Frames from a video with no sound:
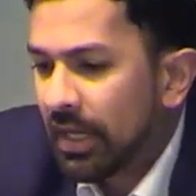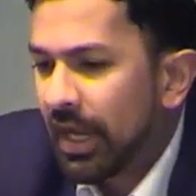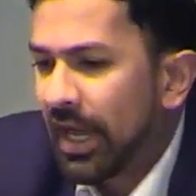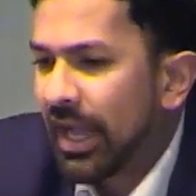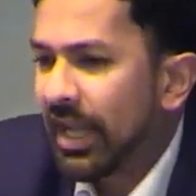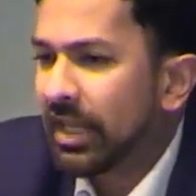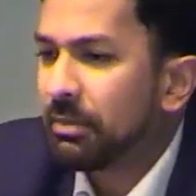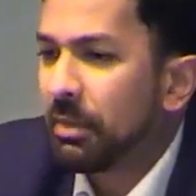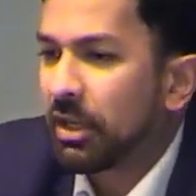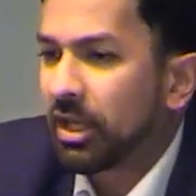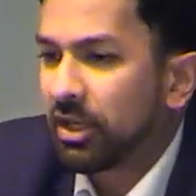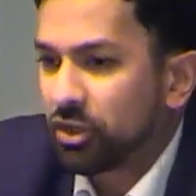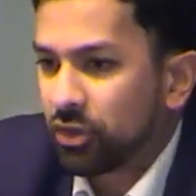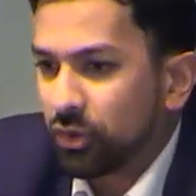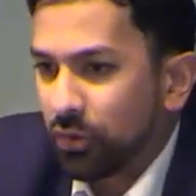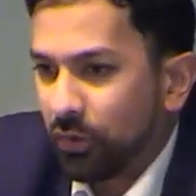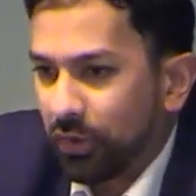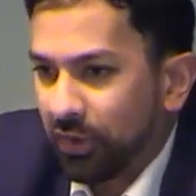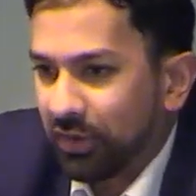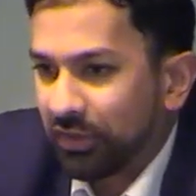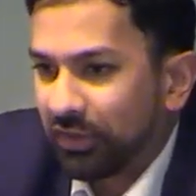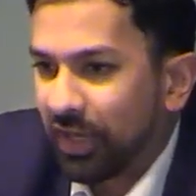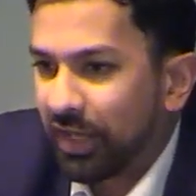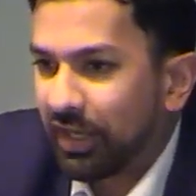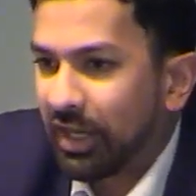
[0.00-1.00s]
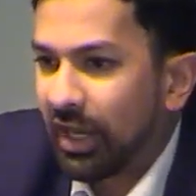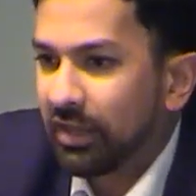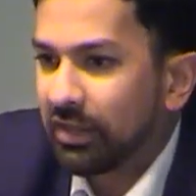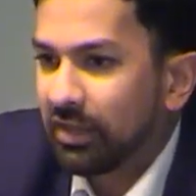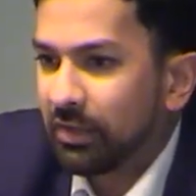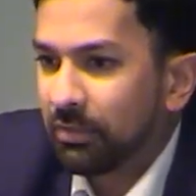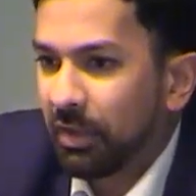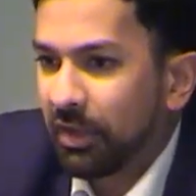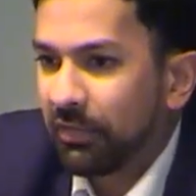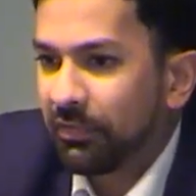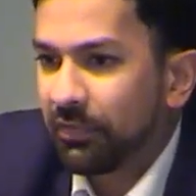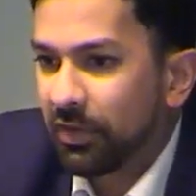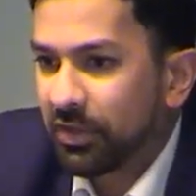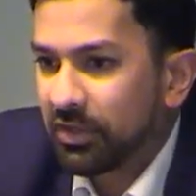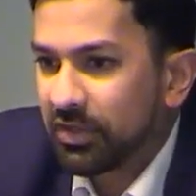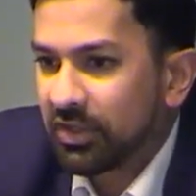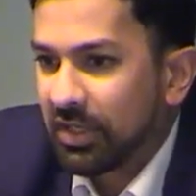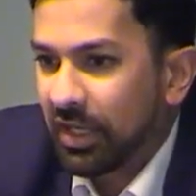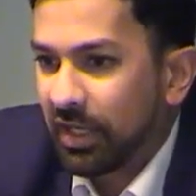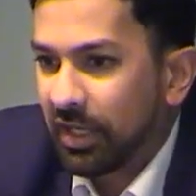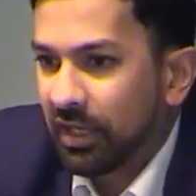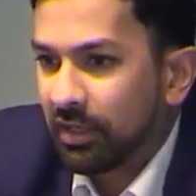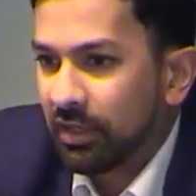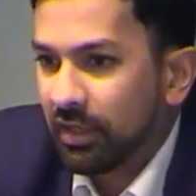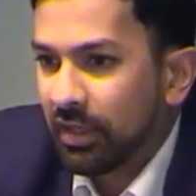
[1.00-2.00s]
I had to make a choice. I got there my first
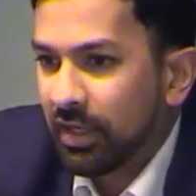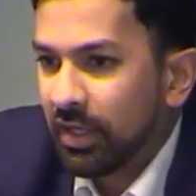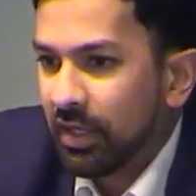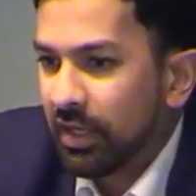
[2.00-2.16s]
day.